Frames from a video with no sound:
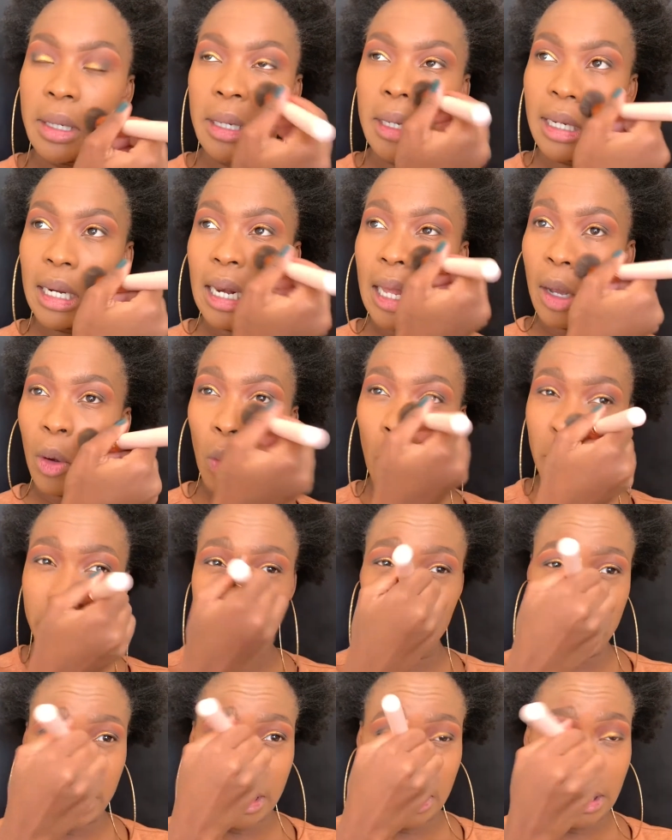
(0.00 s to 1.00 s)
like
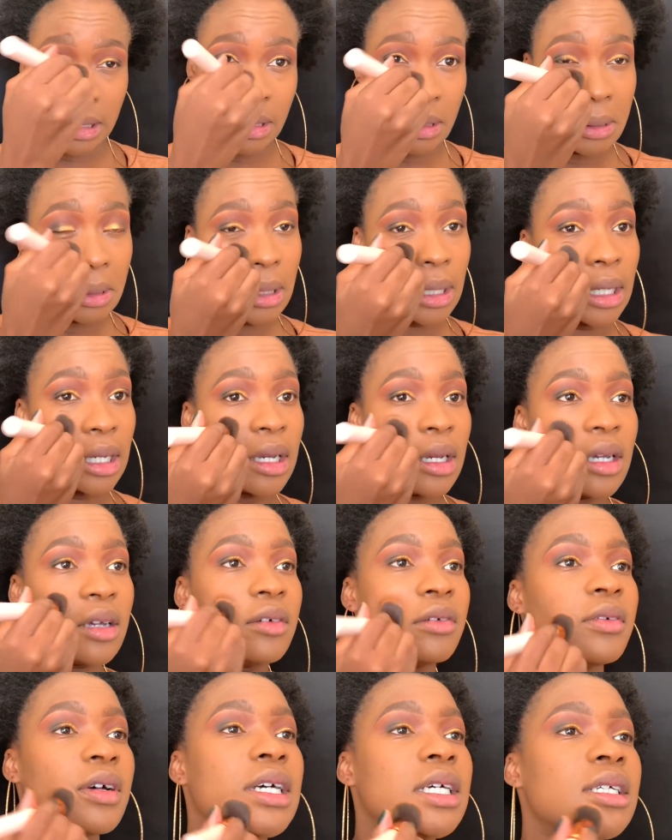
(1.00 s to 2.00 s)
oily
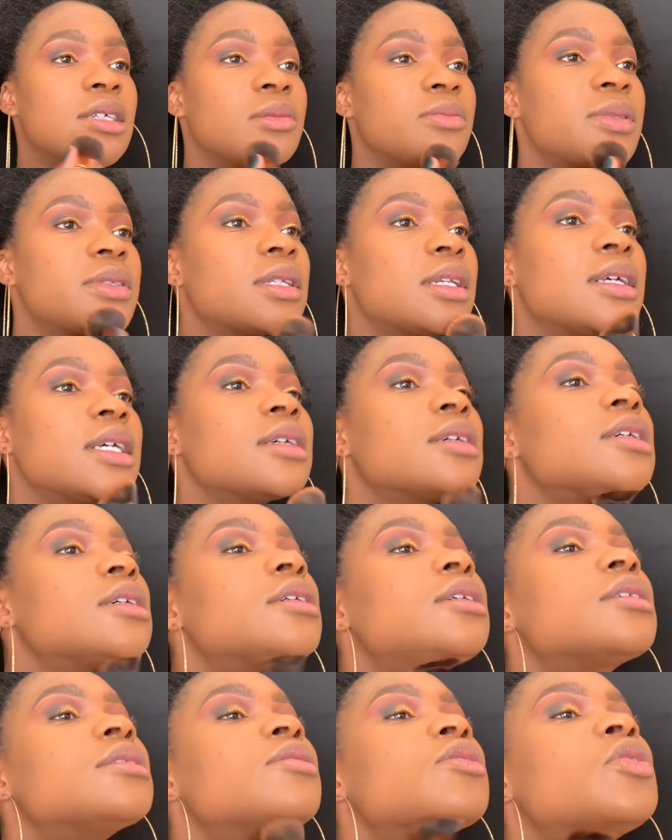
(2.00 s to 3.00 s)
vibes, like
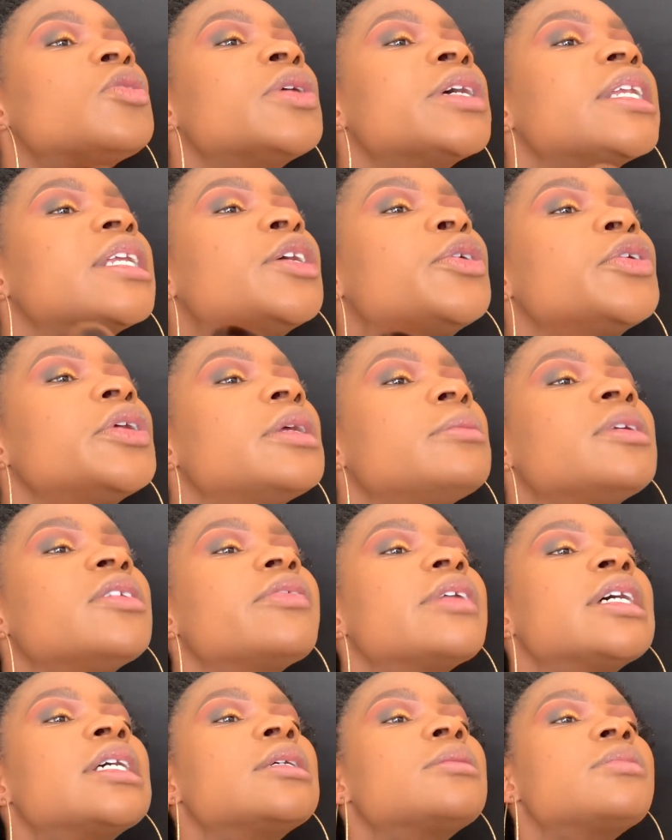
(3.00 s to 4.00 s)
oily creamy
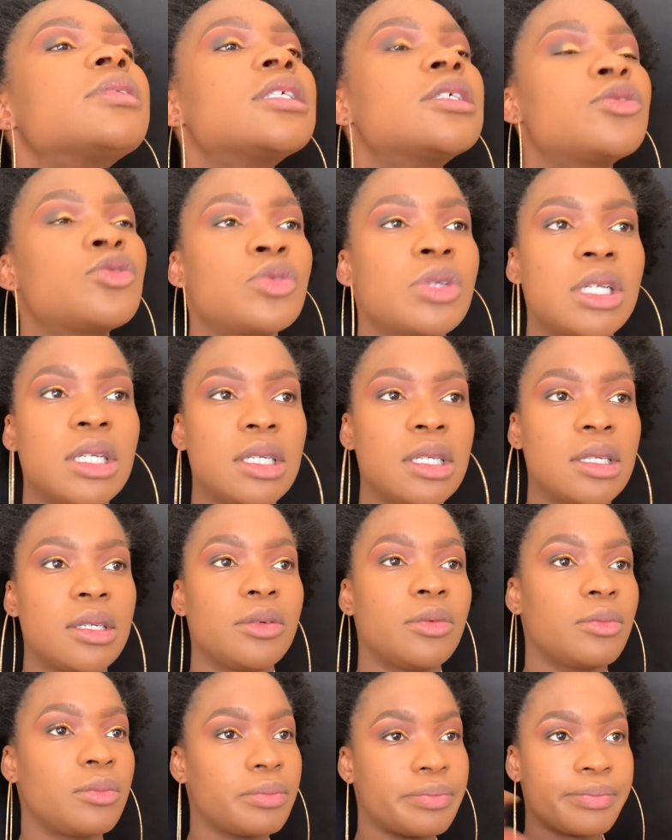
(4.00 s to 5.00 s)
vibes. It's really
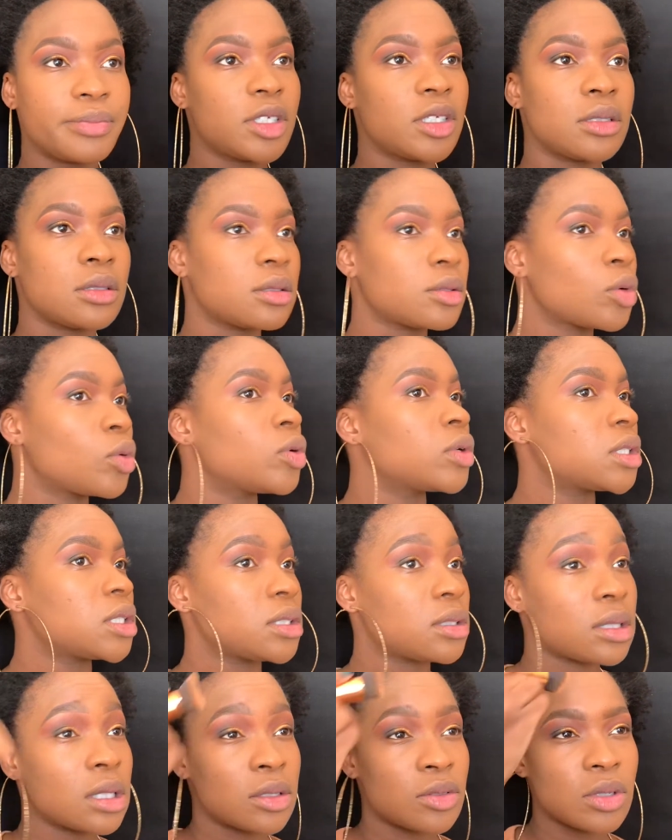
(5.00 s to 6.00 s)
just gorgeous,
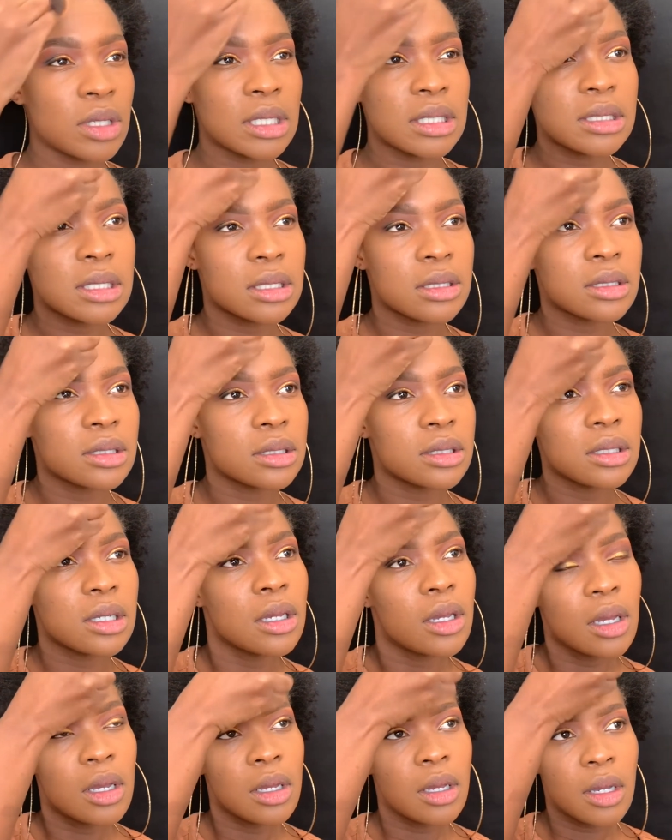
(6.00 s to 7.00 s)
as you guys can see.
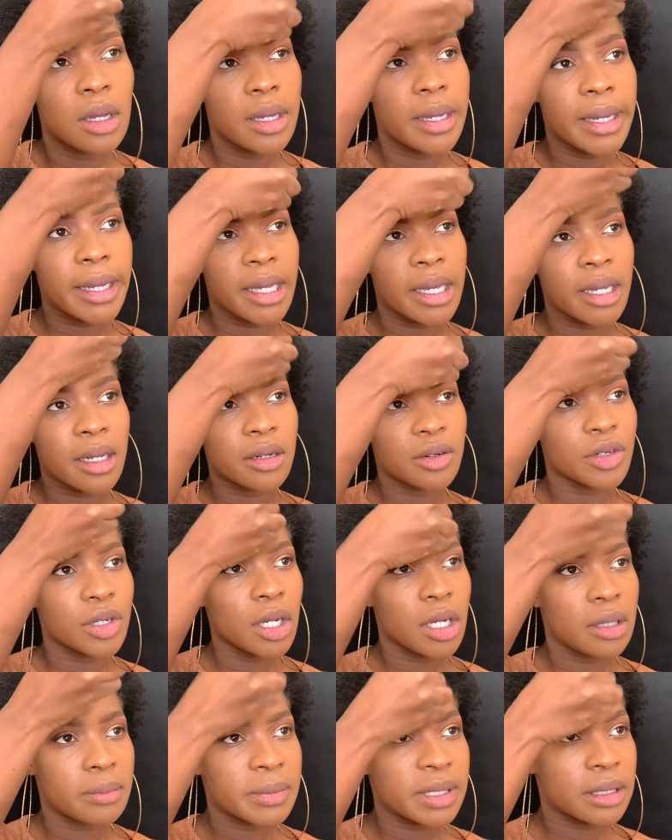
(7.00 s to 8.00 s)
And
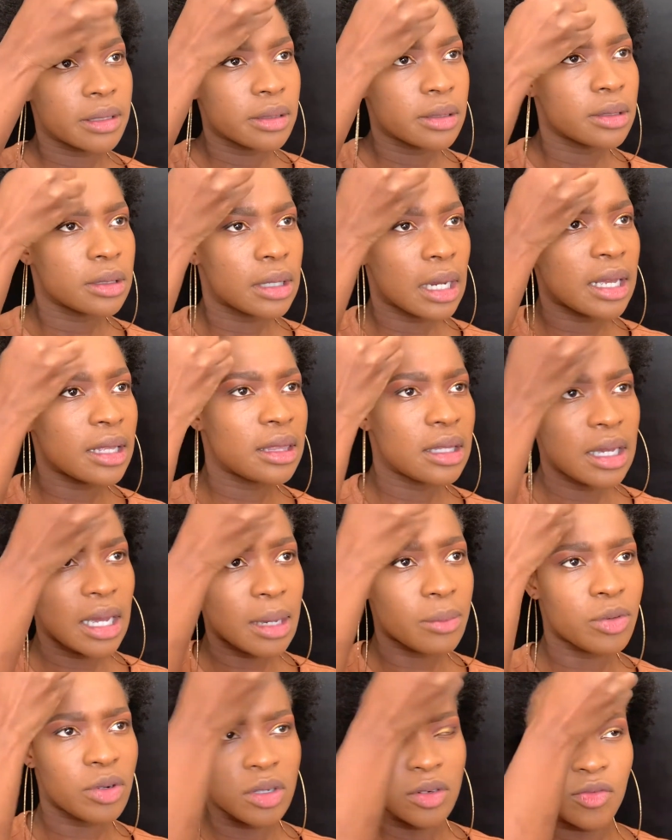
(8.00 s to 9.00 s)
yeah, man, I think I
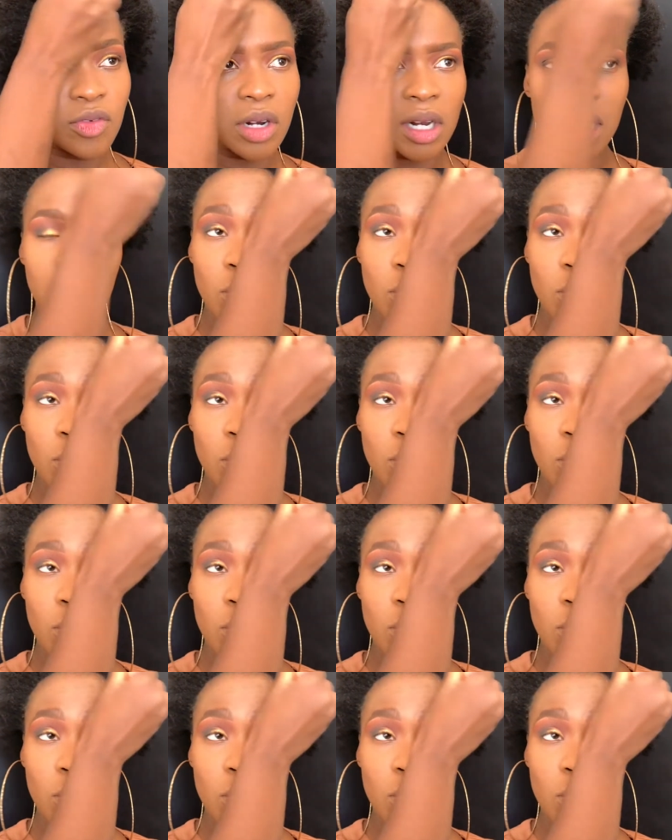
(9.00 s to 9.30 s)
bought it for like